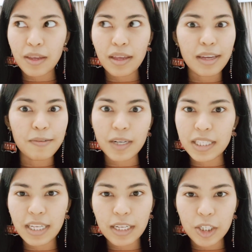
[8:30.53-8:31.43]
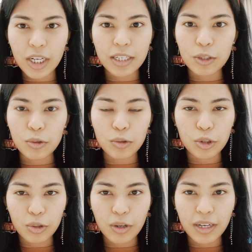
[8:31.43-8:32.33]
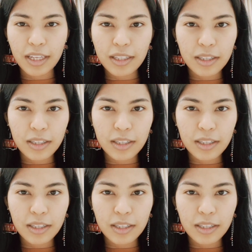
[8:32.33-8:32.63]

inviting each other to join